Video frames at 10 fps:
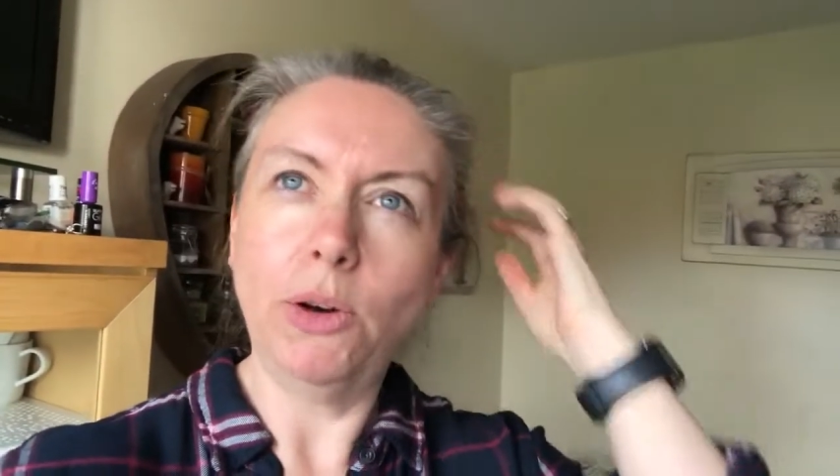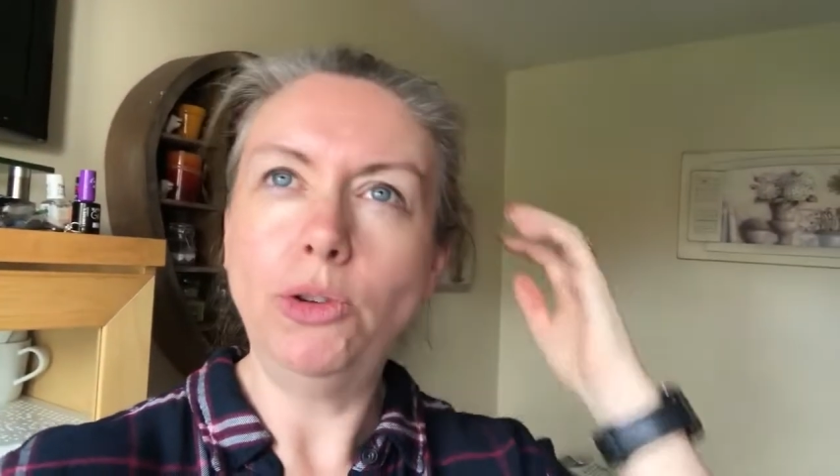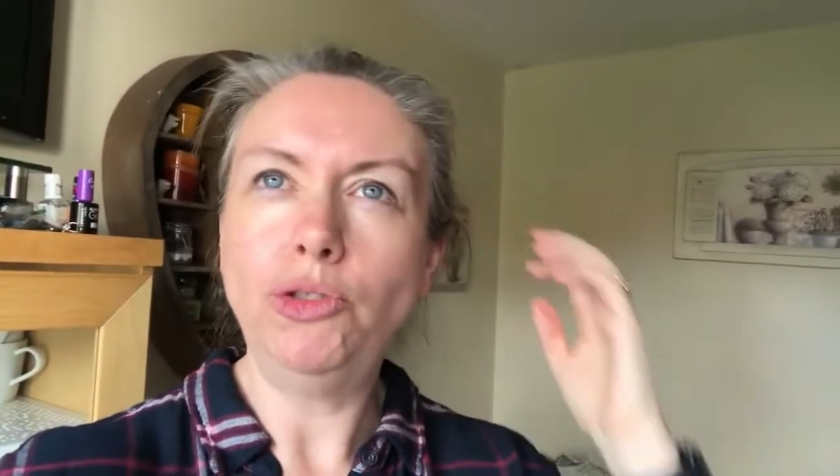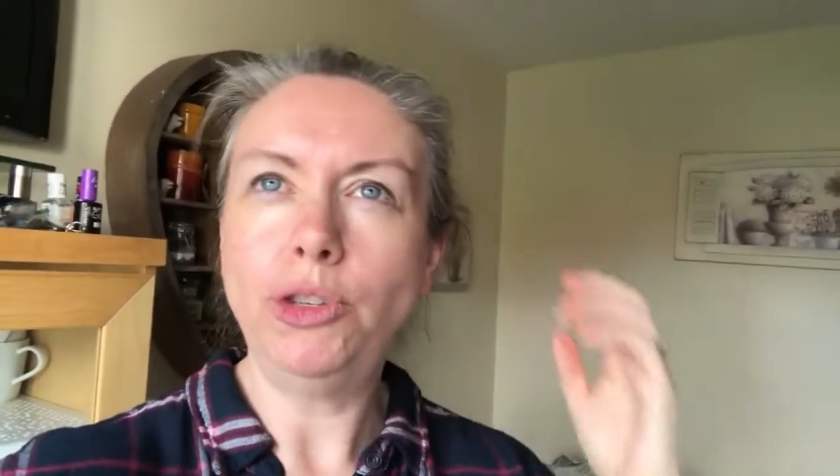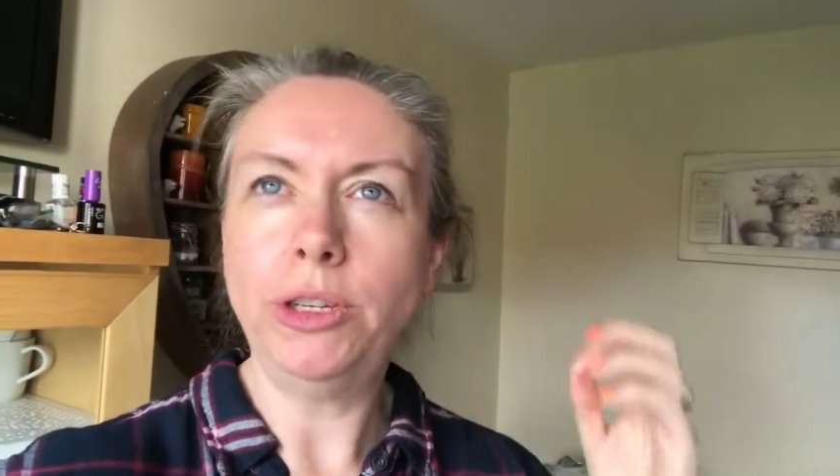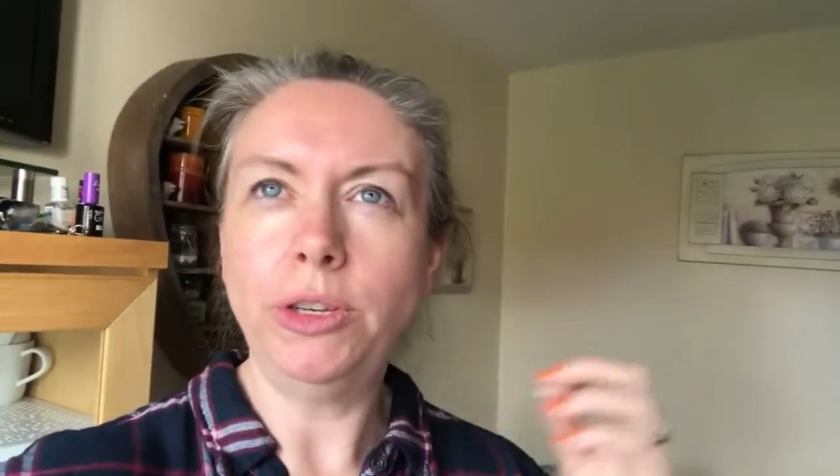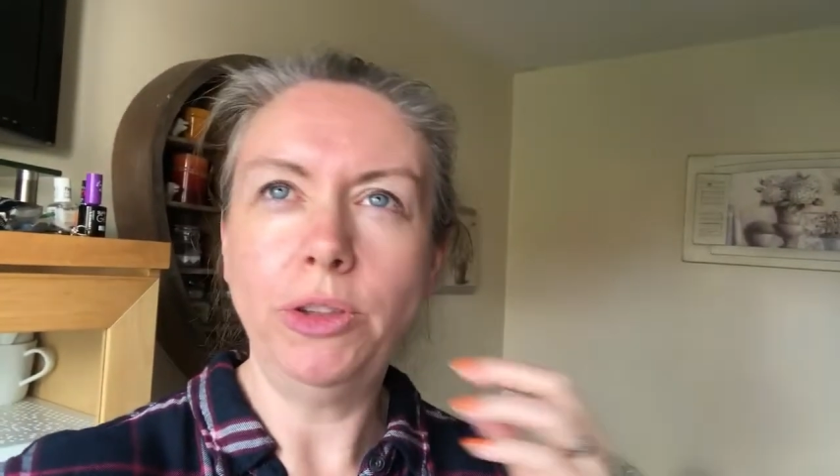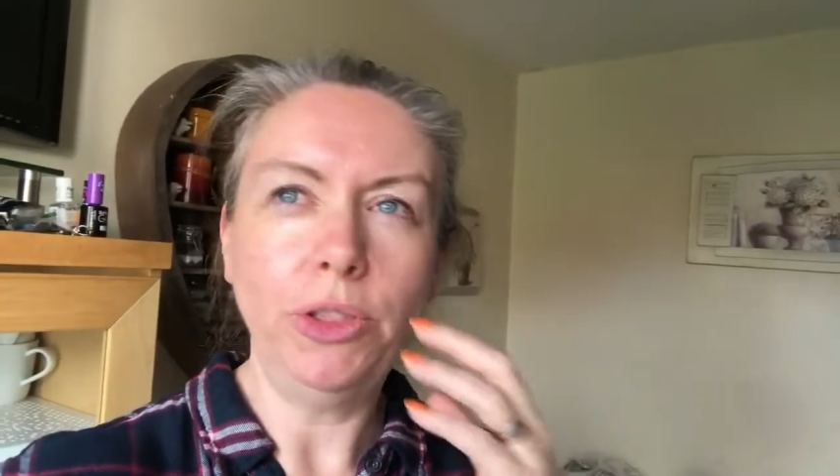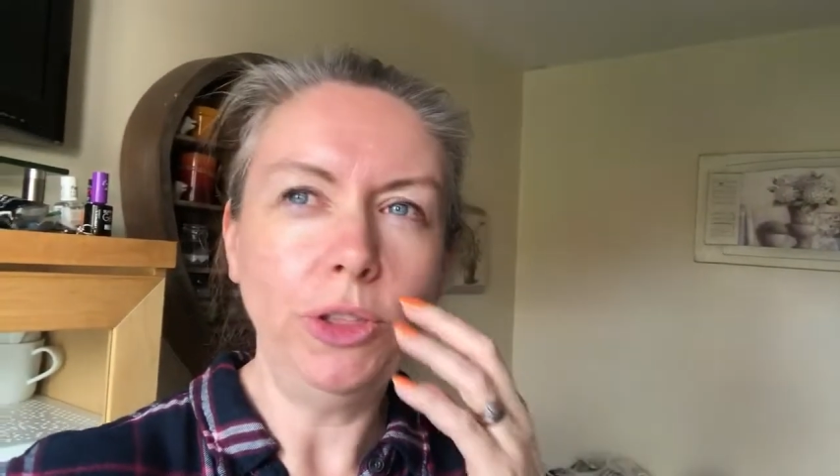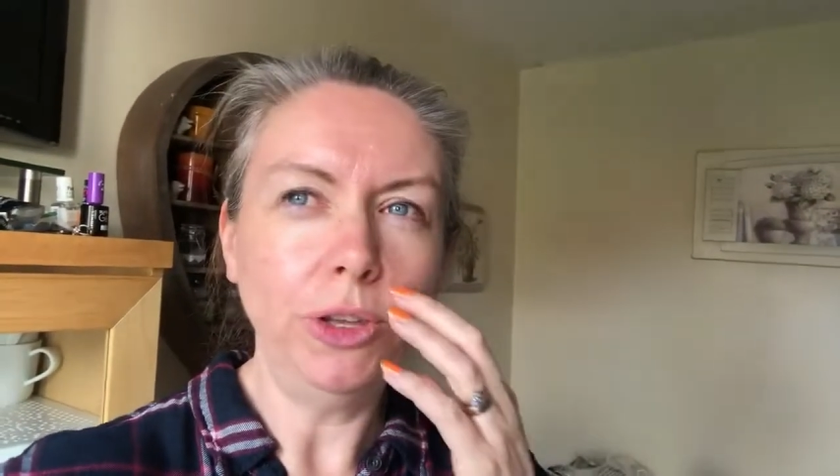
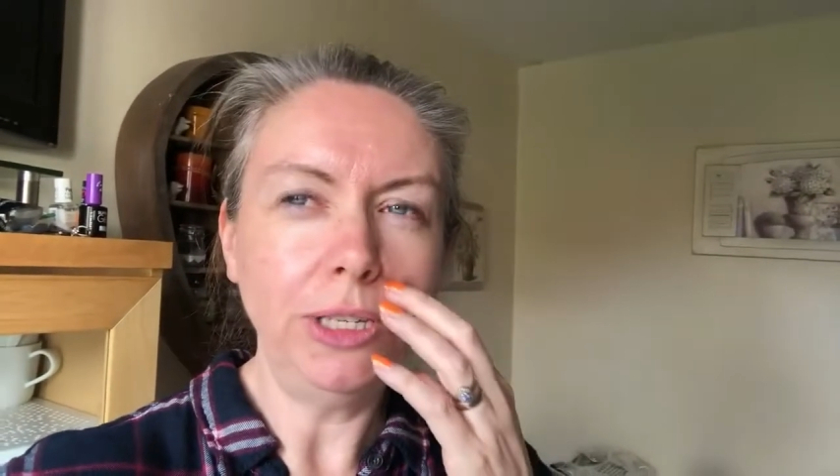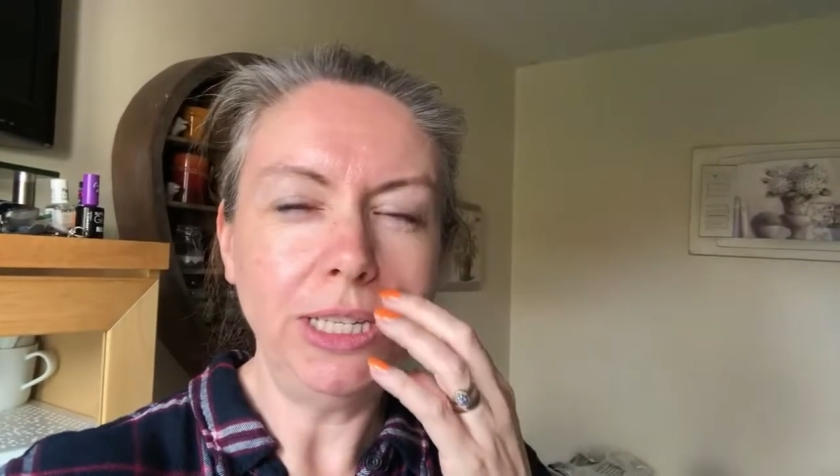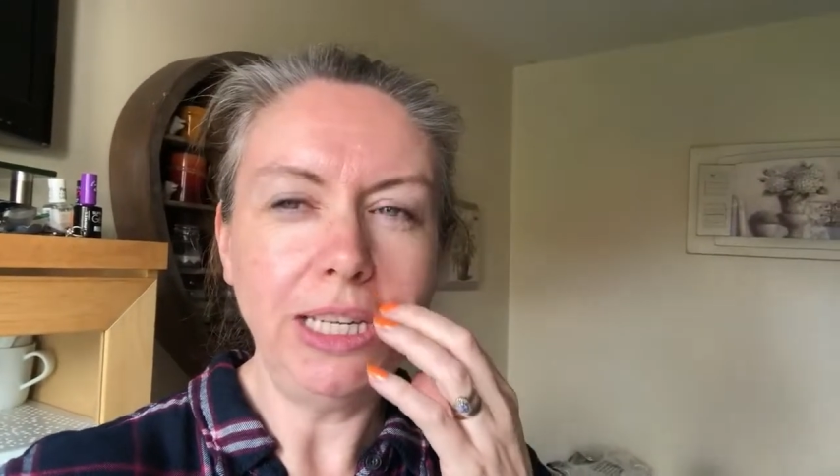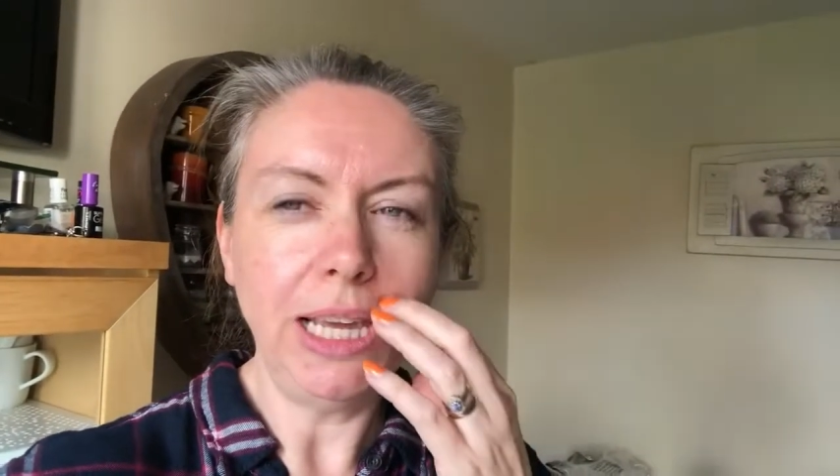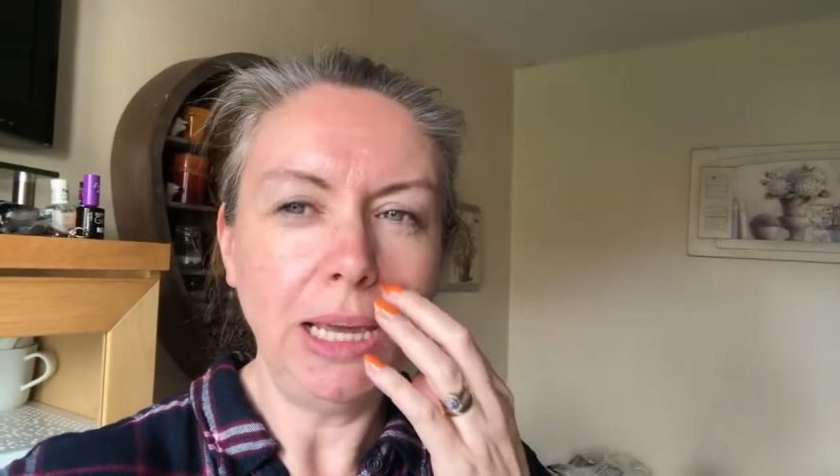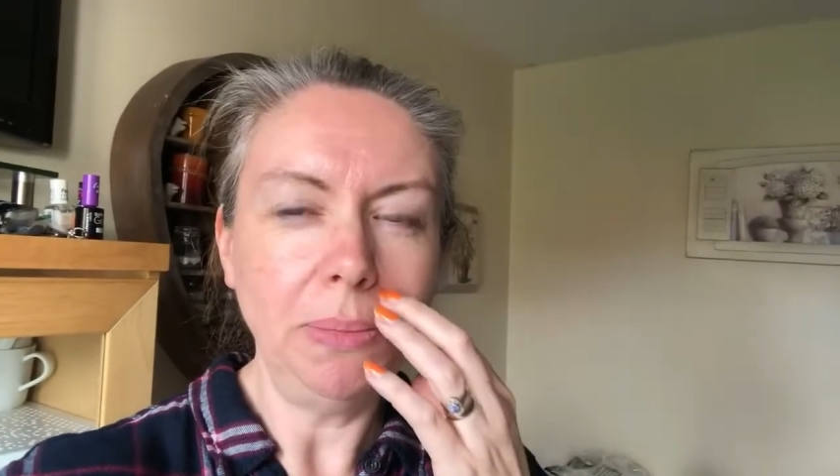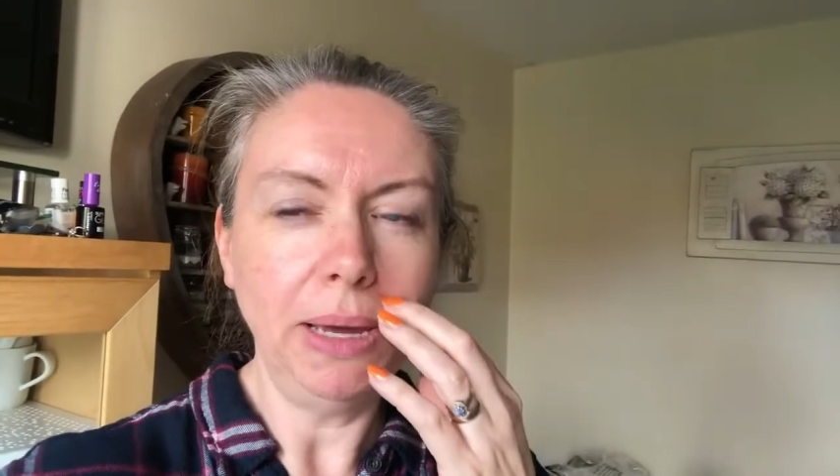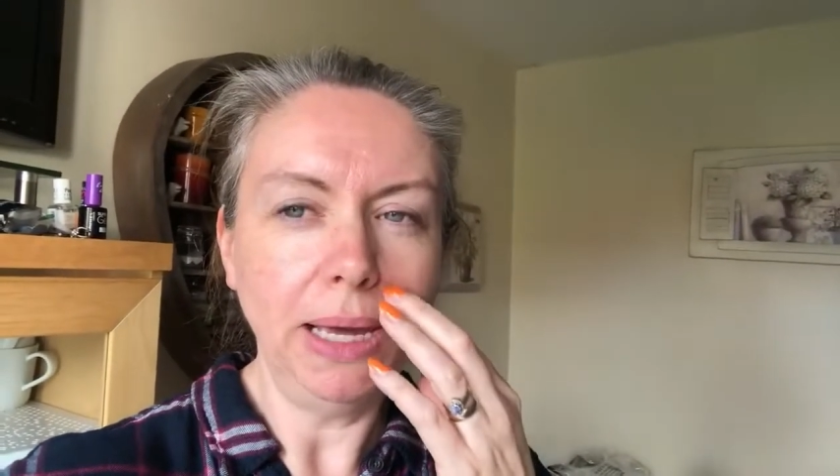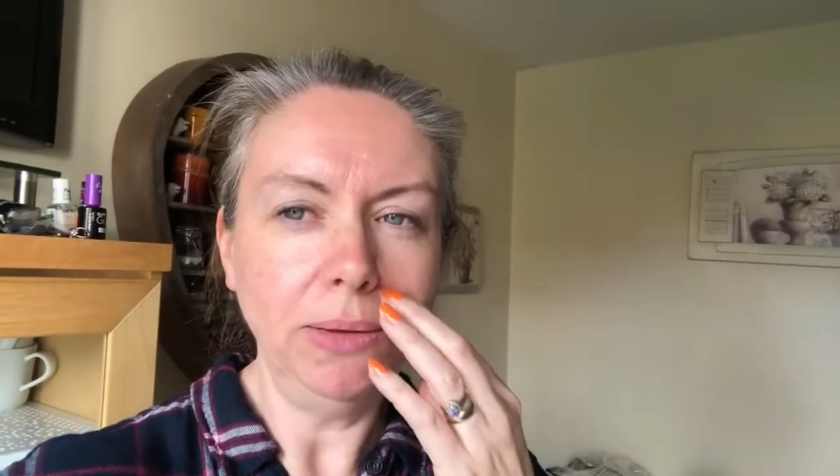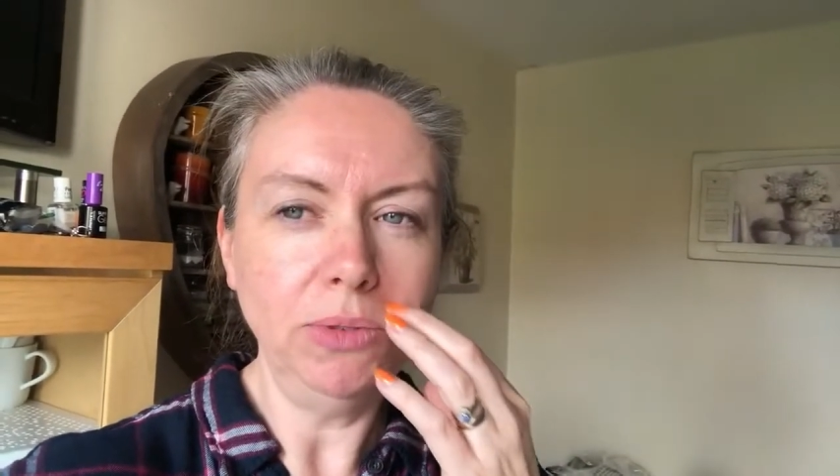
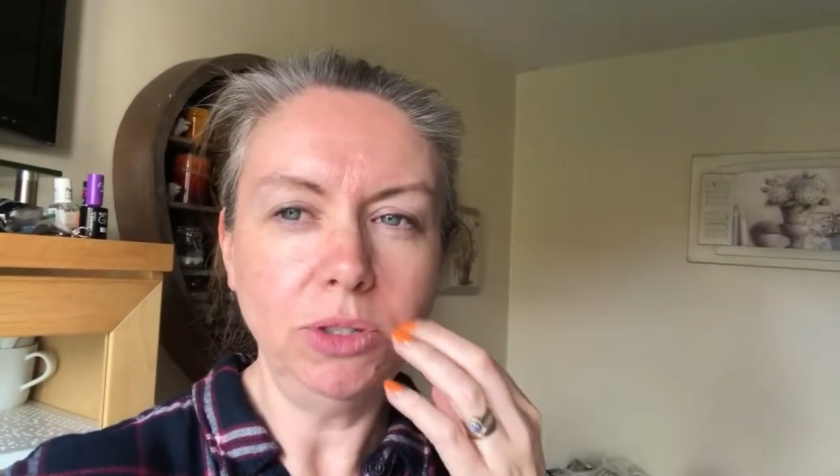£138,